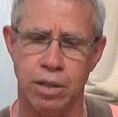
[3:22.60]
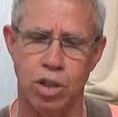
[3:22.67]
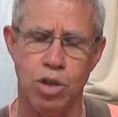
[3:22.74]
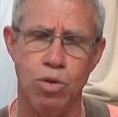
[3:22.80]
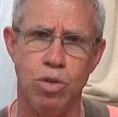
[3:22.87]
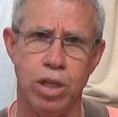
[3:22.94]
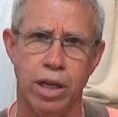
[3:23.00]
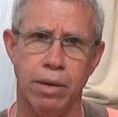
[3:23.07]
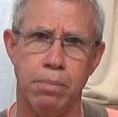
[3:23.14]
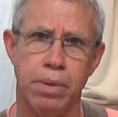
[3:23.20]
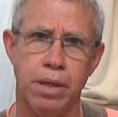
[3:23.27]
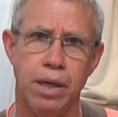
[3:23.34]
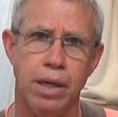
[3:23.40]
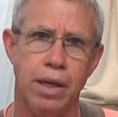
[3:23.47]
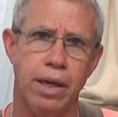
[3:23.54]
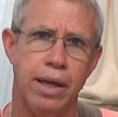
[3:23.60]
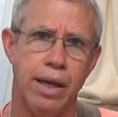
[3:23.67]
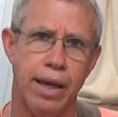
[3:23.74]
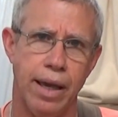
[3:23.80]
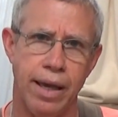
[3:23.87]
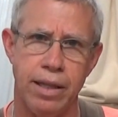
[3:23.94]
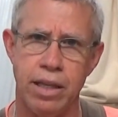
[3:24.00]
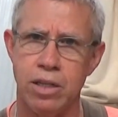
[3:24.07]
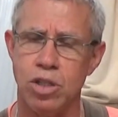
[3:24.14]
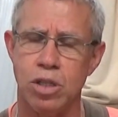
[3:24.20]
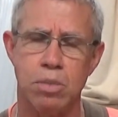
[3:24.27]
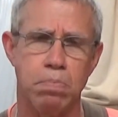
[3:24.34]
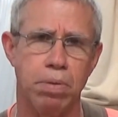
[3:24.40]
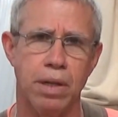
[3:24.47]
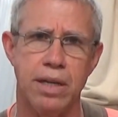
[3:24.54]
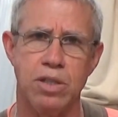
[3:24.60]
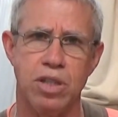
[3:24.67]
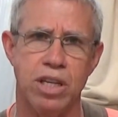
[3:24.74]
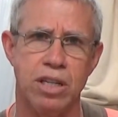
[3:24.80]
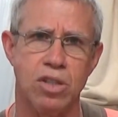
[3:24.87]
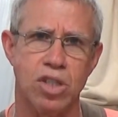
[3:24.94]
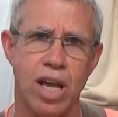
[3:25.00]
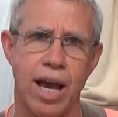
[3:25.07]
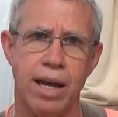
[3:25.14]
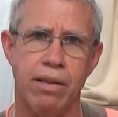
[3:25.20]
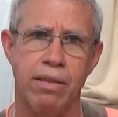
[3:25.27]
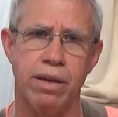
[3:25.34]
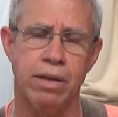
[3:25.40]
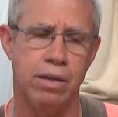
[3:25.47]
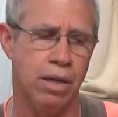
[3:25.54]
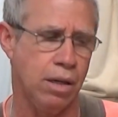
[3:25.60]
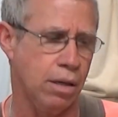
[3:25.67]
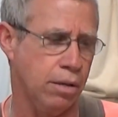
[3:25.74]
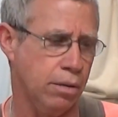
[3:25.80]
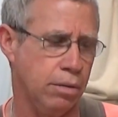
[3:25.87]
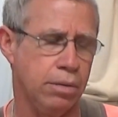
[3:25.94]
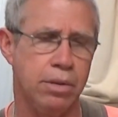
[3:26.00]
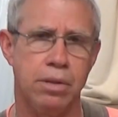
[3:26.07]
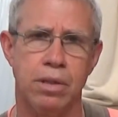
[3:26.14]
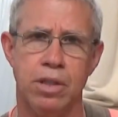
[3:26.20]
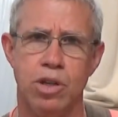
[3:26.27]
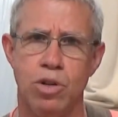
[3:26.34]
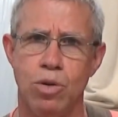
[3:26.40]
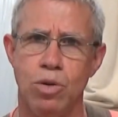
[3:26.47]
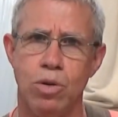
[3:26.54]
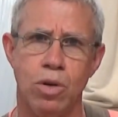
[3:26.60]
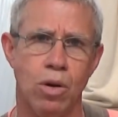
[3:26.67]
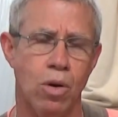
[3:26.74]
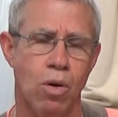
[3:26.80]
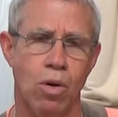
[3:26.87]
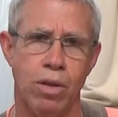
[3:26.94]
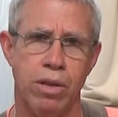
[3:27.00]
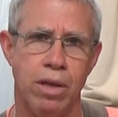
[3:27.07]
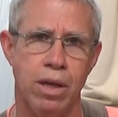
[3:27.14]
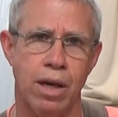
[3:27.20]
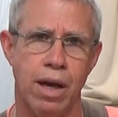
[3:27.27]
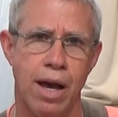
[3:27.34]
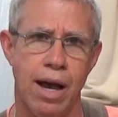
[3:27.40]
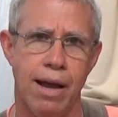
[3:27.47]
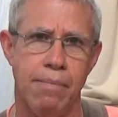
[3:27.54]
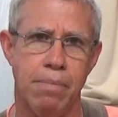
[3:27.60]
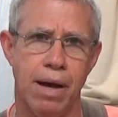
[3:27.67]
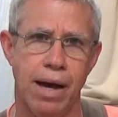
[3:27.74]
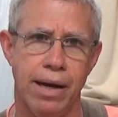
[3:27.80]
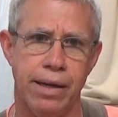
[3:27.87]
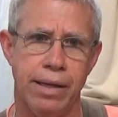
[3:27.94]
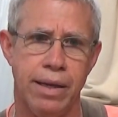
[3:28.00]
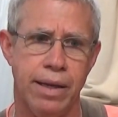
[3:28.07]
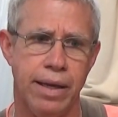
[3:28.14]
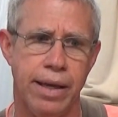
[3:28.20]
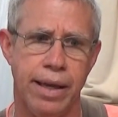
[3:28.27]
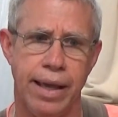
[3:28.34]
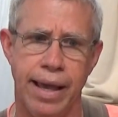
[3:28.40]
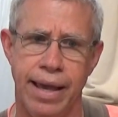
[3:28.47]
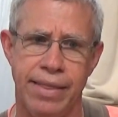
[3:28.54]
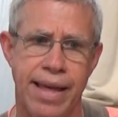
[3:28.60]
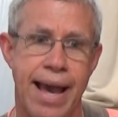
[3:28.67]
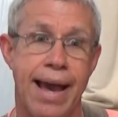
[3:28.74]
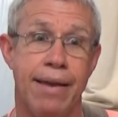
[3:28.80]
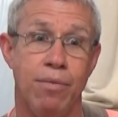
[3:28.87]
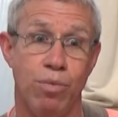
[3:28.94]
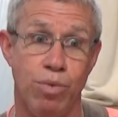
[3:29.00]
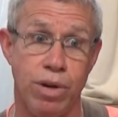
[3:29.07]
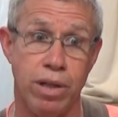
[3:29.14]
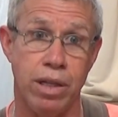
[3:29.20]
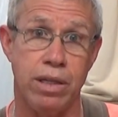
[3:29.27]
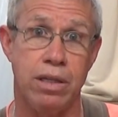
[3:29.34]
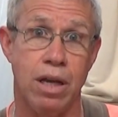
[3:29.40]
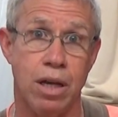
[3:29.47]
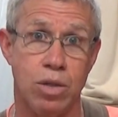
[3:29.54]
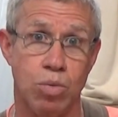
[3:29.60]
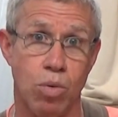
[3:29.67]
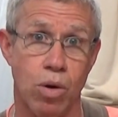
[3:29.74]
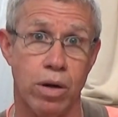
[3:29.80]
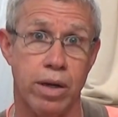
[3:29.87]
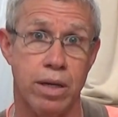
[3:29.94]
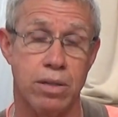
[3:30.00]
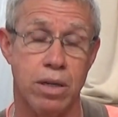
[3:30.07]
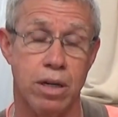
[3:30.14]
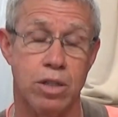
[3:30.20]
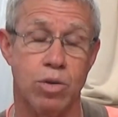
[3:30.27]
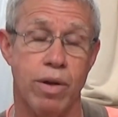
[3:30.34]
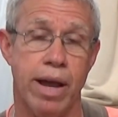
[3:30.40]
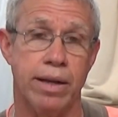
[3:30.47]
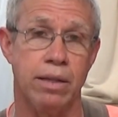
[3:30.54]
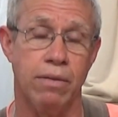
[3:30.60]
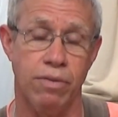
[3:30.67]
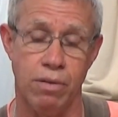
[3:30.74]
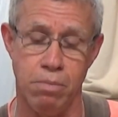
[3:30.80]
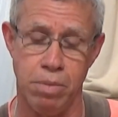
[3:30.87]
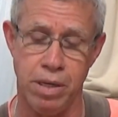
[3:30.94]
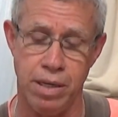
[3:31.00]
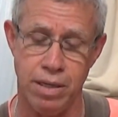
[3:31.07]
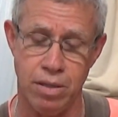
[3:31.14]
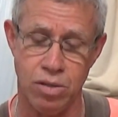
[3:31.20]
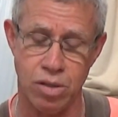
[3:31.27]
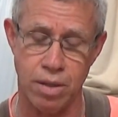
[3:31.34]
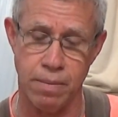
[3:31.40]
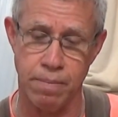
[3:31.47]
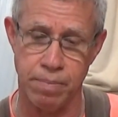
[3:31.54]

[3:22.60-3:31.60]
Q-tip, and then just place it inside of the nuke or the hive body, and that really does work as an attractant for bees.